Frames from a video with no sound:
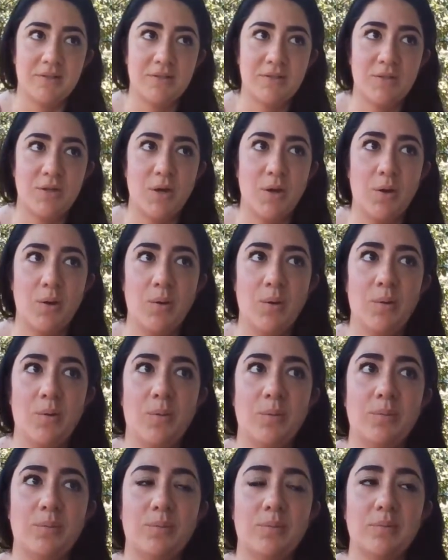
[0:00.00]

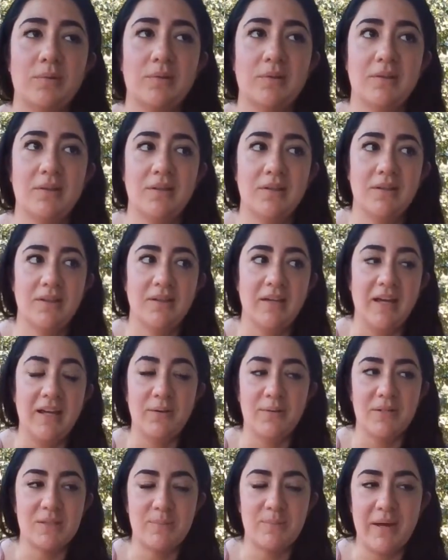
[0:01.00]
So
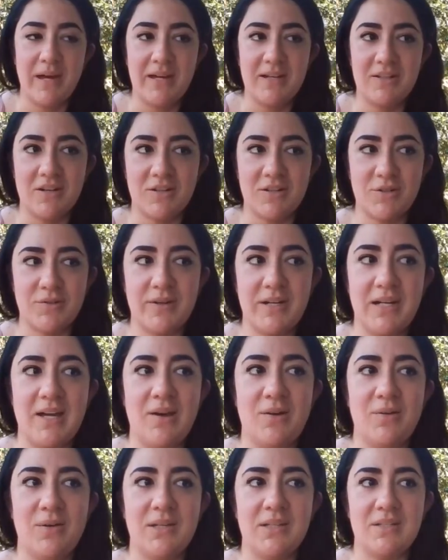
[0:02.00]
anyways, my doctor right
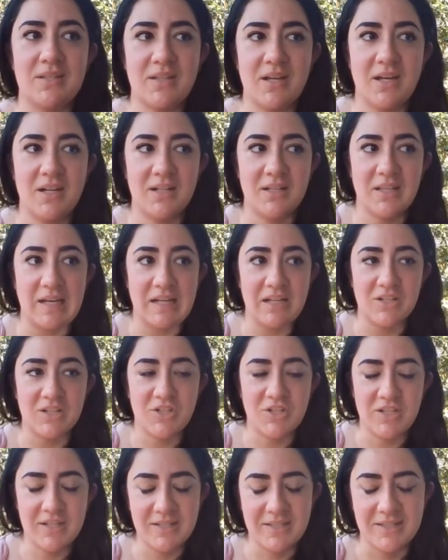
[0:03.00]
now is kind of like
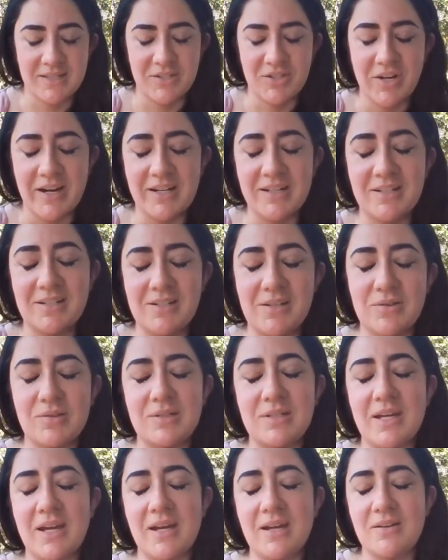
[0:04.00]
she's trying
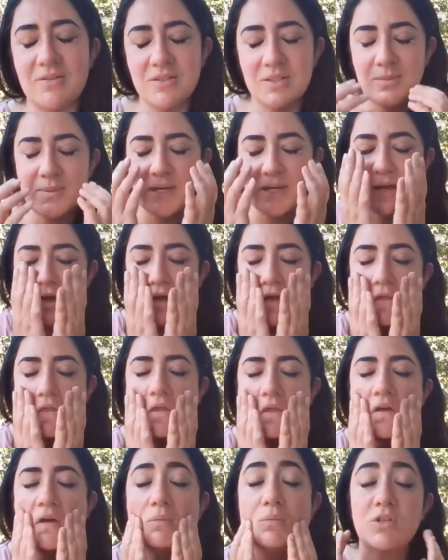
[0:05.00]
to diagnose me
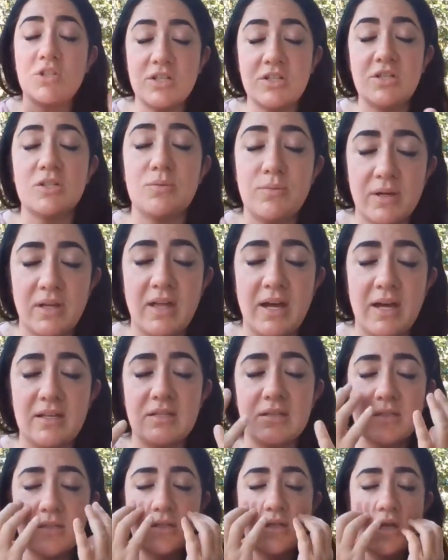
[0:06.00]
on which I just
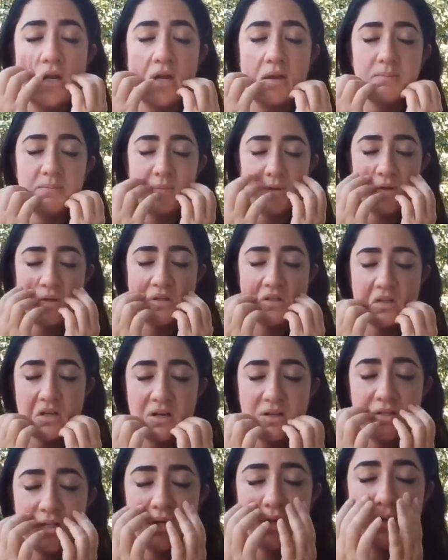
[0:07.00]
realized, and I'm going to
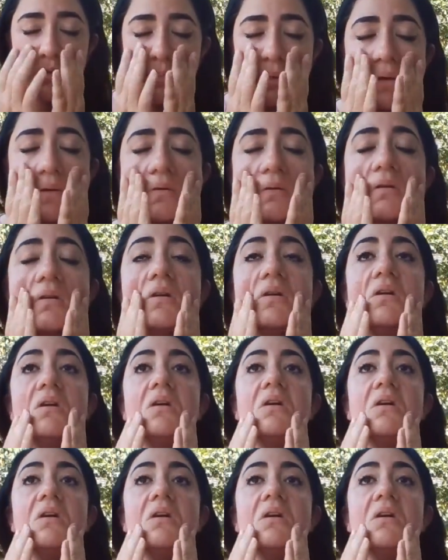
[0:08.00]
talk to her about.